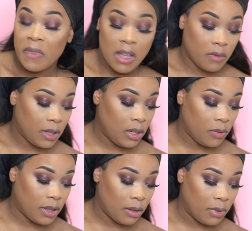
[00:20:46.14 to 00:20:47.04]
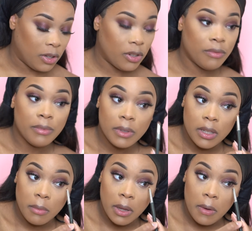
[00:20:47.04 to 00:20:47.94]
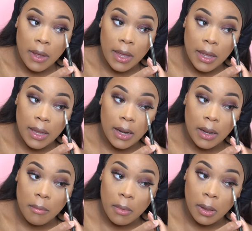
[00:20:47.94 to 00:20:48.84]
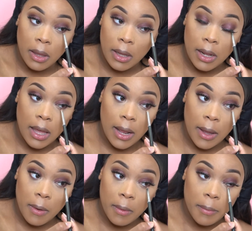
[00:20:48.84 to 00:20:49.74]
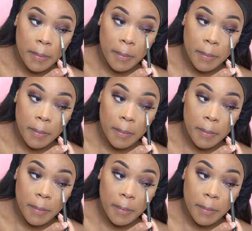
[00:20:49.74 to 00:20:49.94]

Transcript: I don't really do it that much. So I'm going to go ahead and blend that out.